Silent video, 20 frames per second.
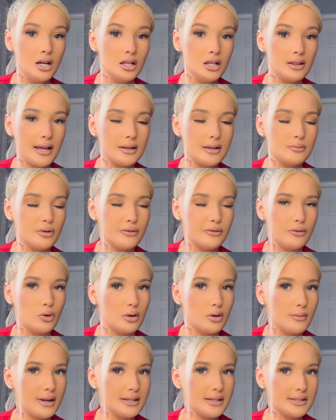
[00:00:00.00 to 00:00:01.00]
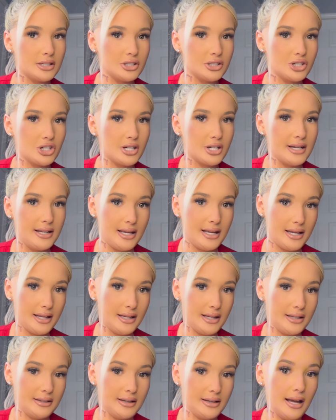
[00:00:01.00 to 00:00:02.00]
like before my surgery
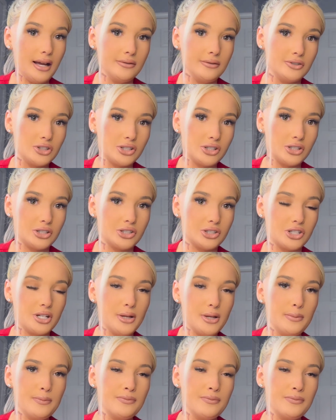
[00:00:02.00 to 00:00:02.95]
and after surgery.